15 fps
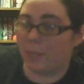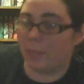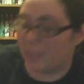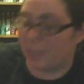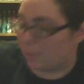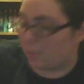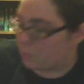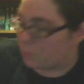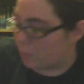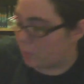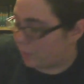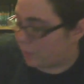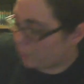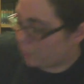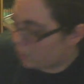it up soon though.
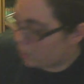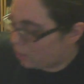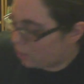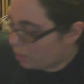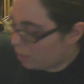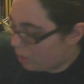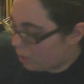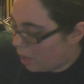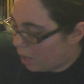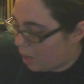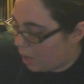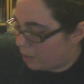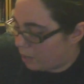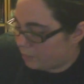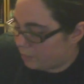
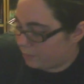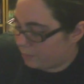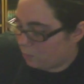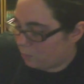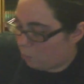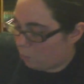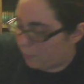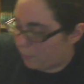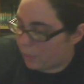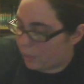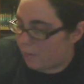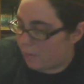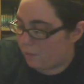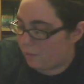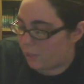What book have
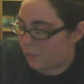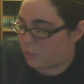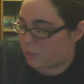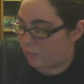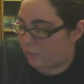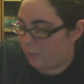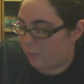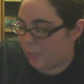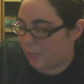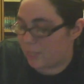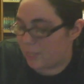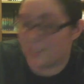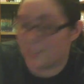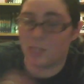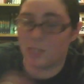you yet to read because
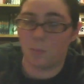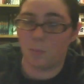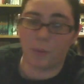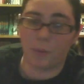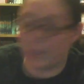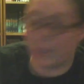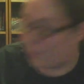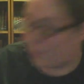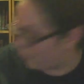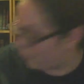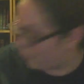it's brand new?